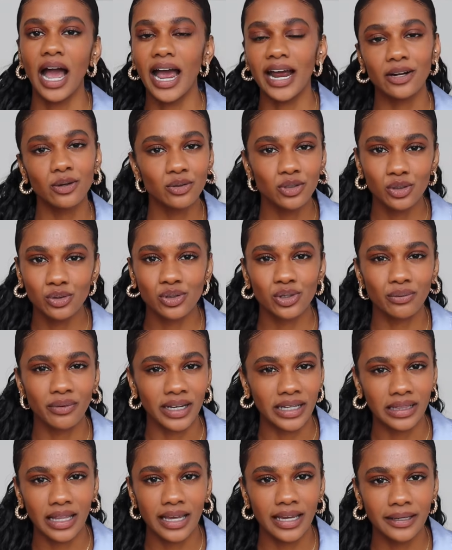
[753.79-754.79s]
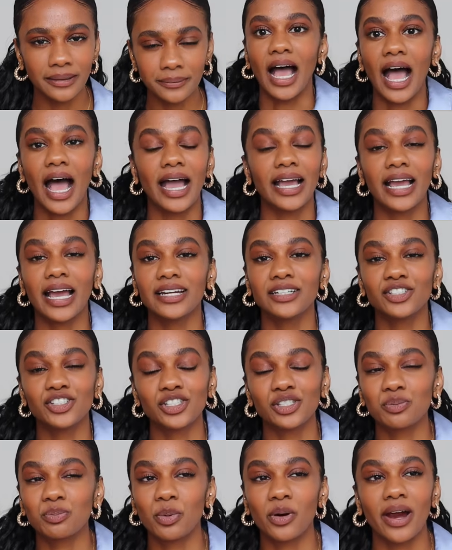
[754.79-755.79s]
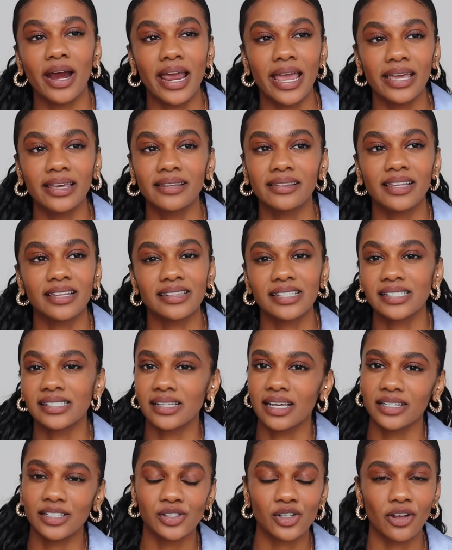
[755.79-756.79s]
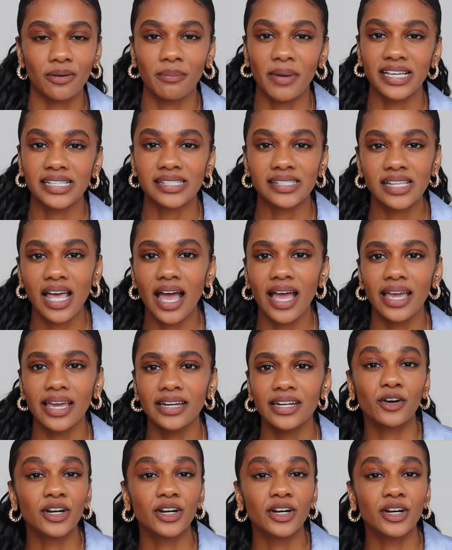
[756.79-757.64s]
I don't use a ring light. I kind of just pray that the sun is on my side.